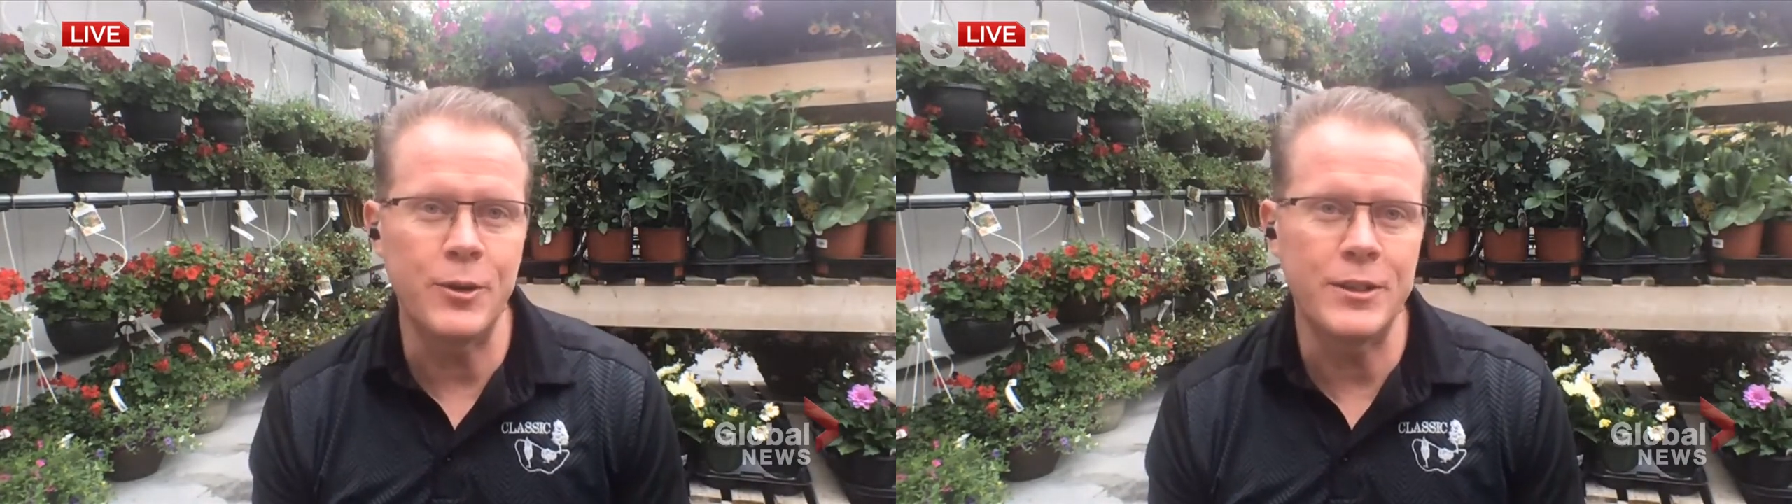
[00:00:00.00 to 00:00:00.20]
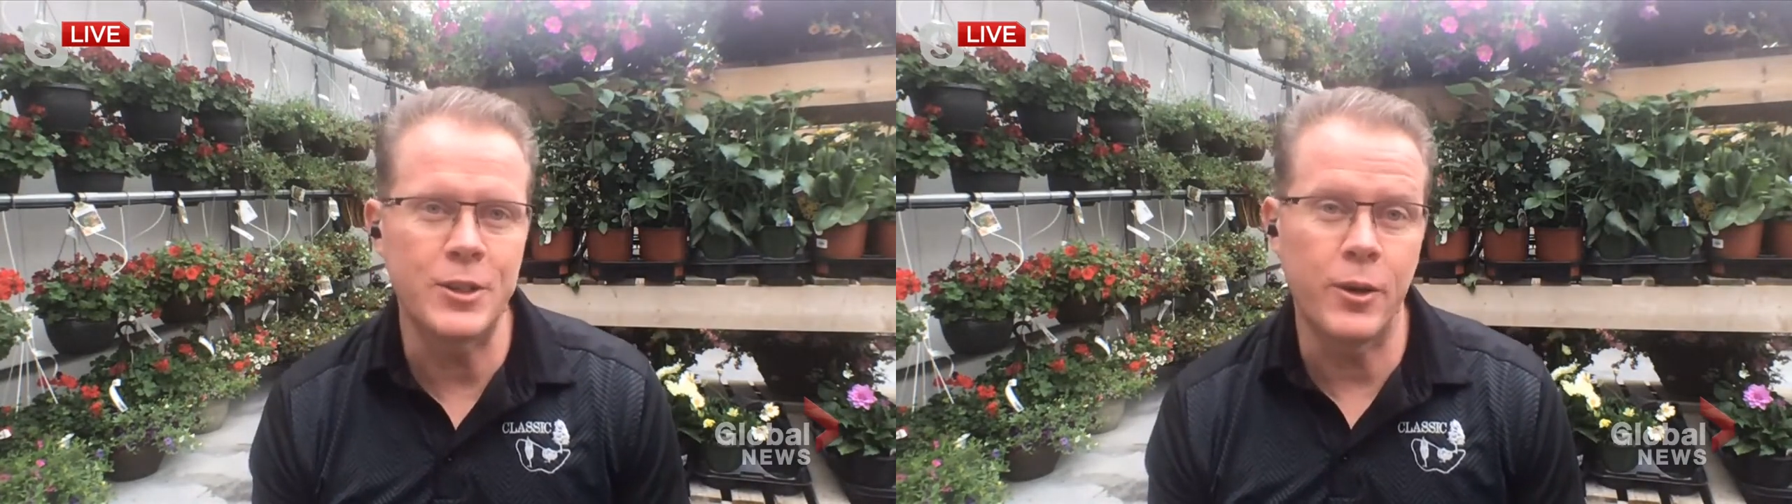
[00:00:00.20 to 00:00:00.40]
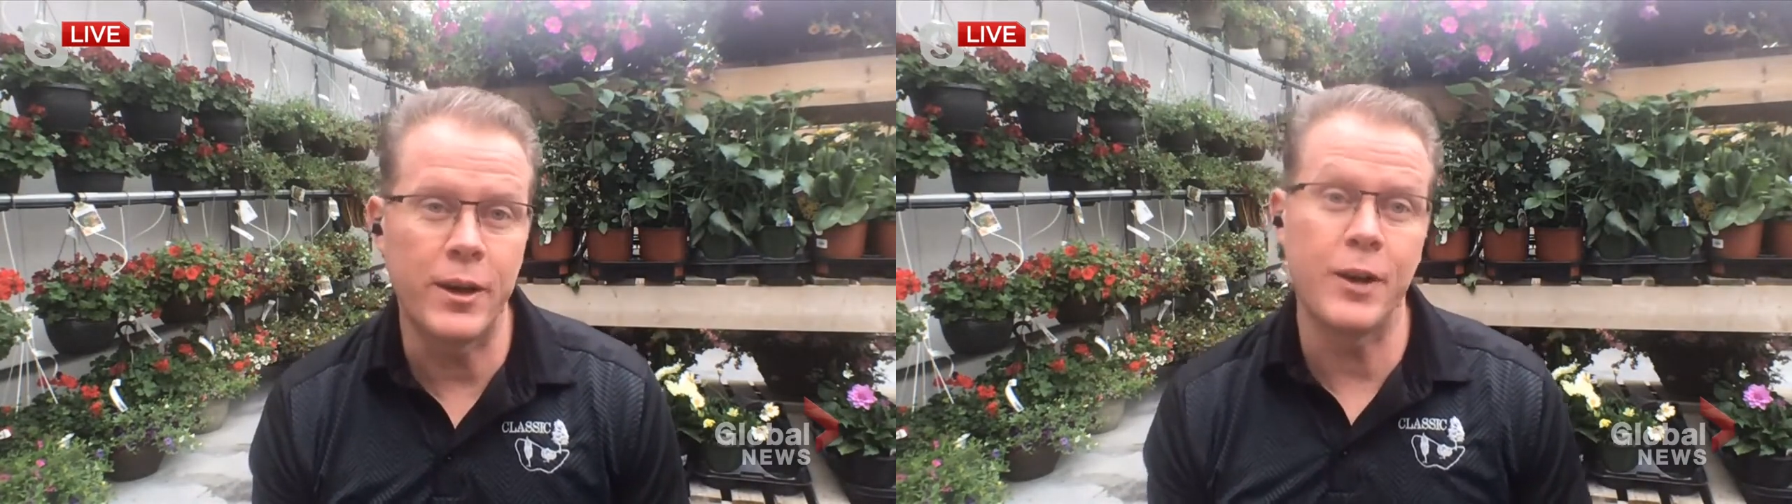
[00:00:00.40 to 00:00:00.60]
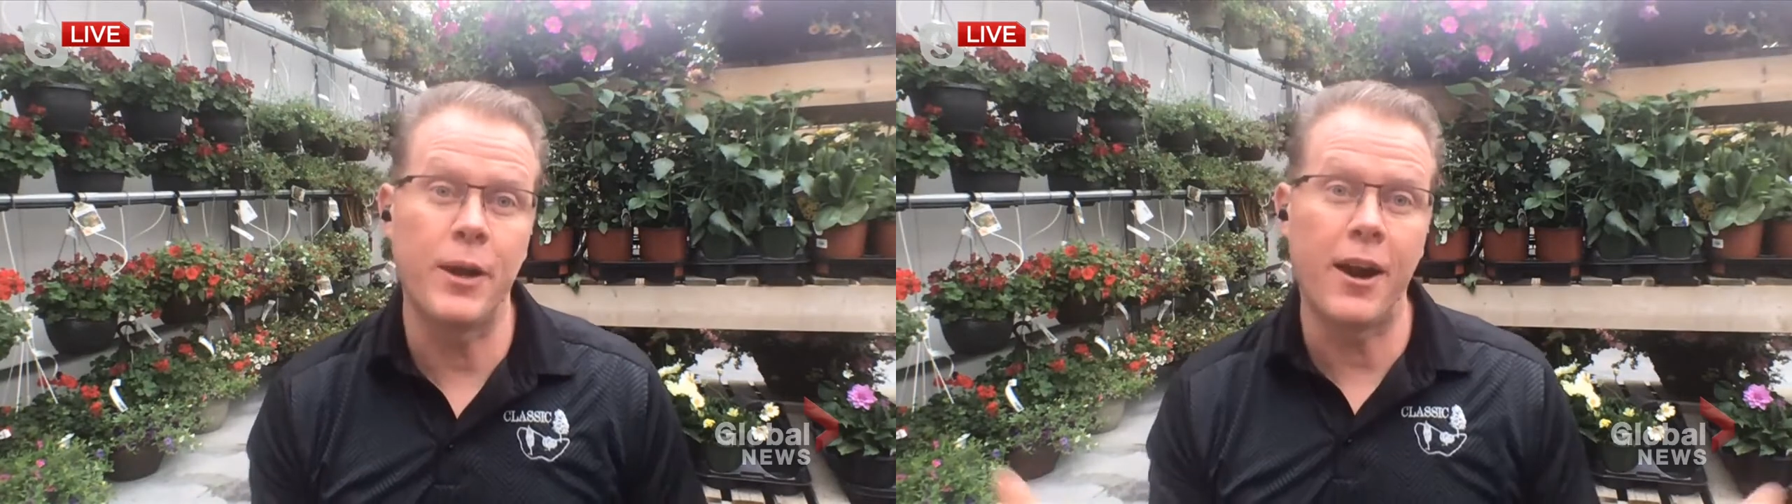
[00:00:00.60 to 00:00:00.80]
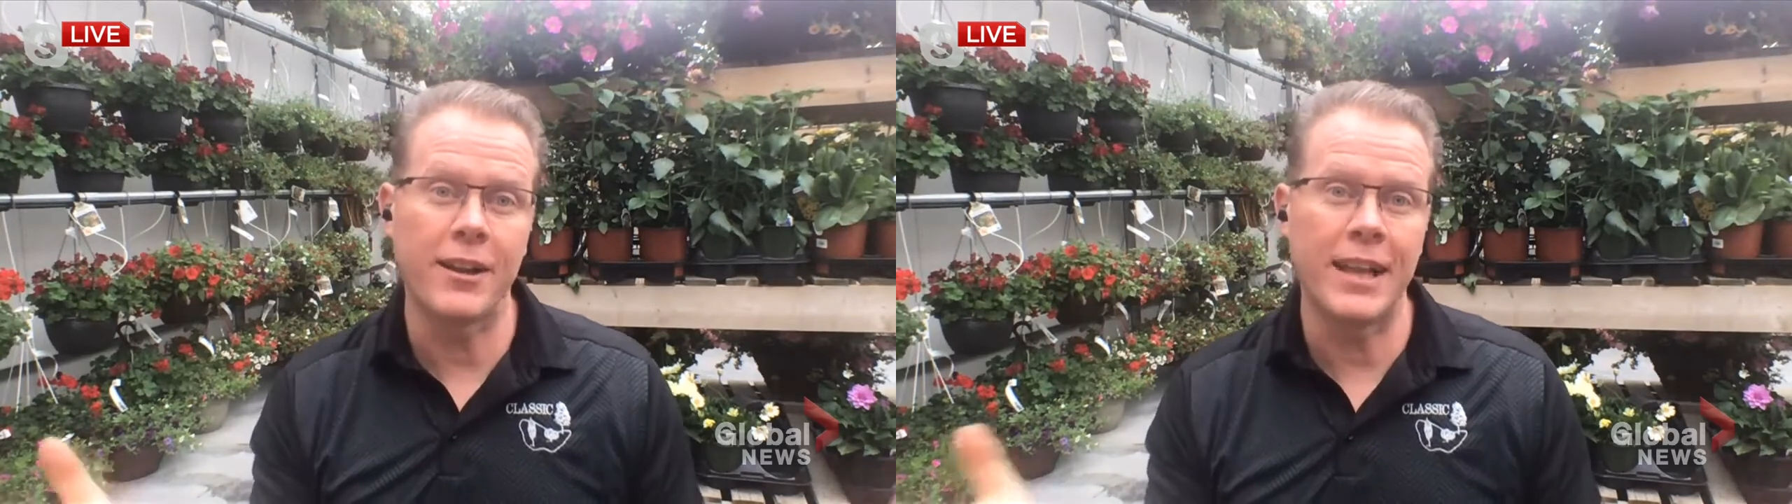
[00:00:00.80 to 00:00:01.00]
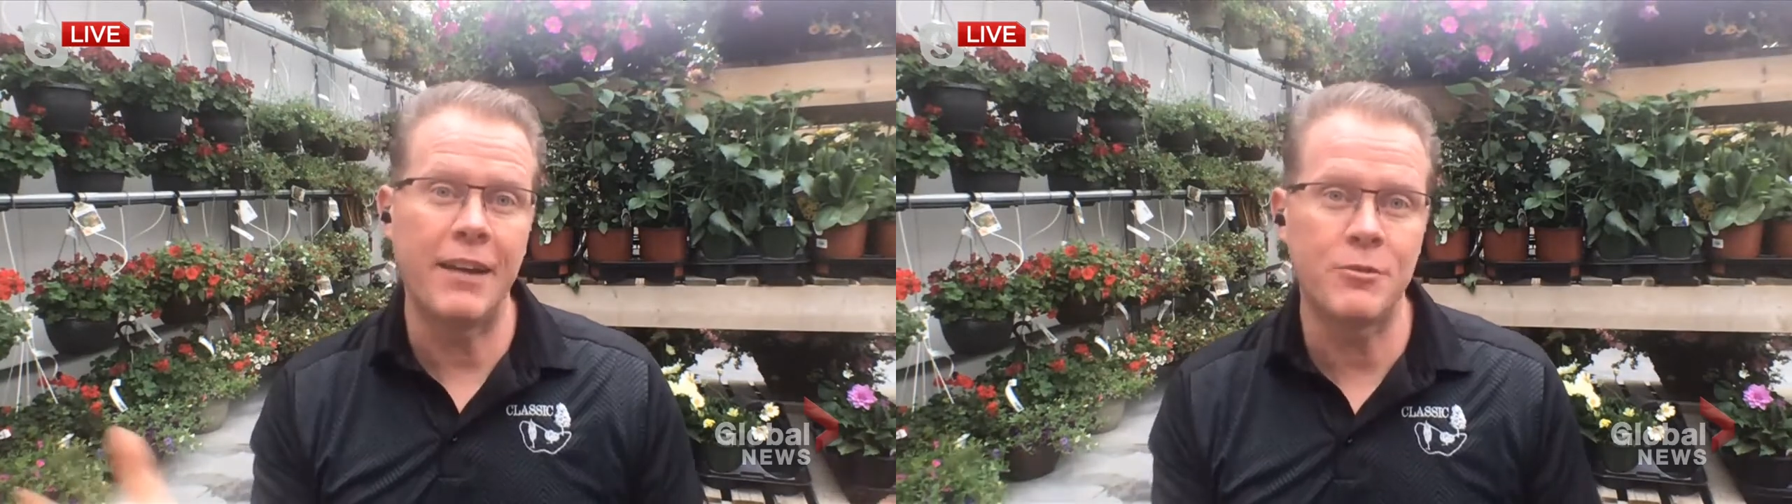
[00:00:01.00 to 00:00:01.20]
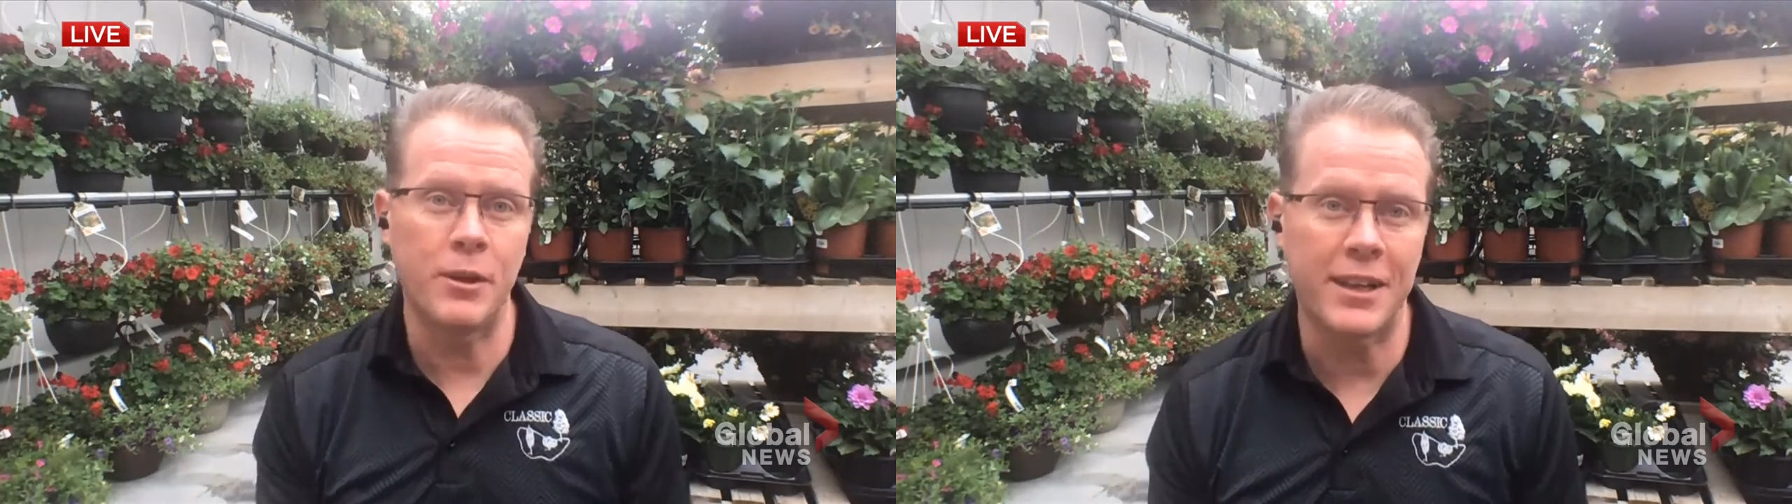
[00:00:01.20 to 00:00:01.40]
and so here we are left with